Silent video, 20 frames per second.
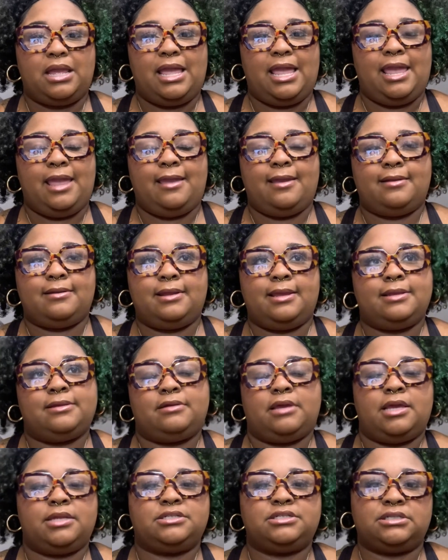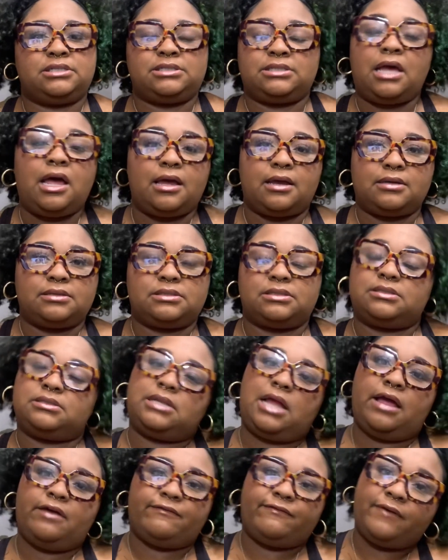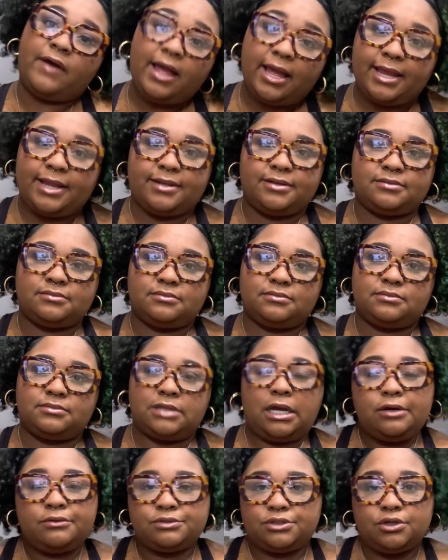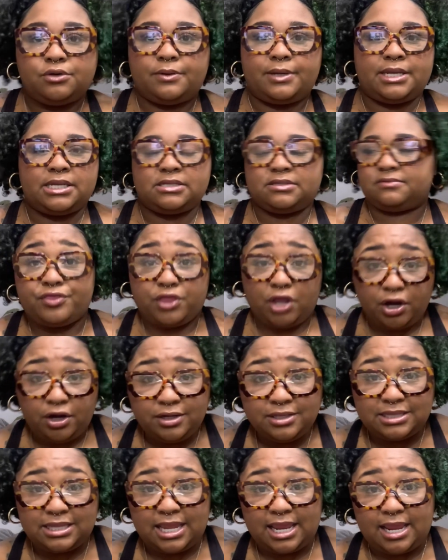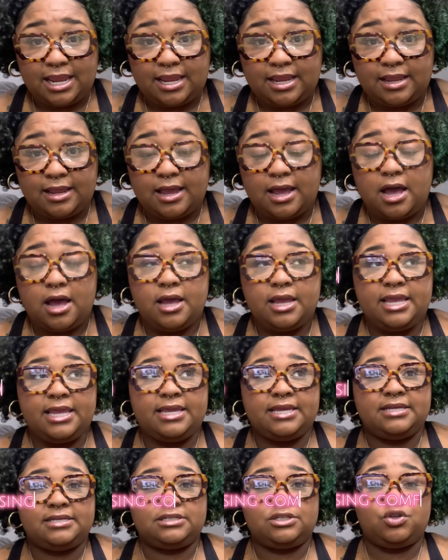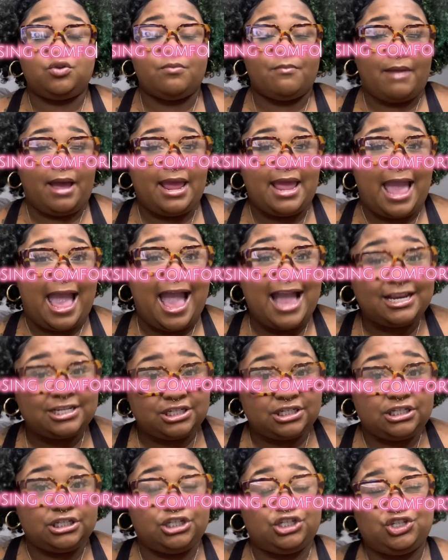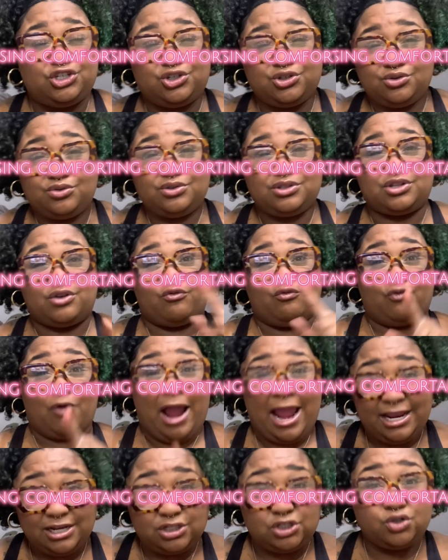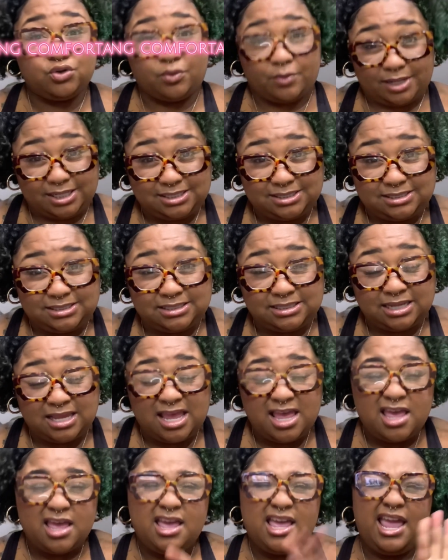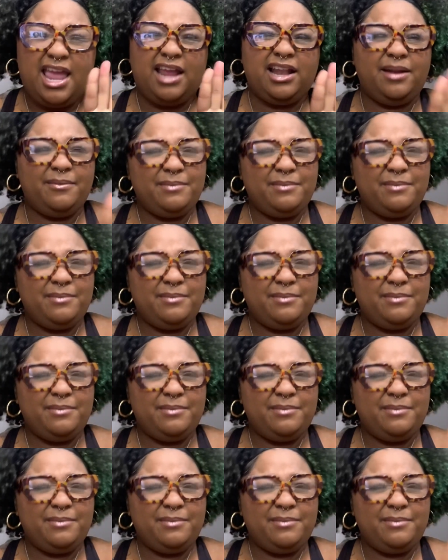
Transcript: And it just sucks. It's not fun. Don't do it. Third thing is you might actually choose the right choice. And I'm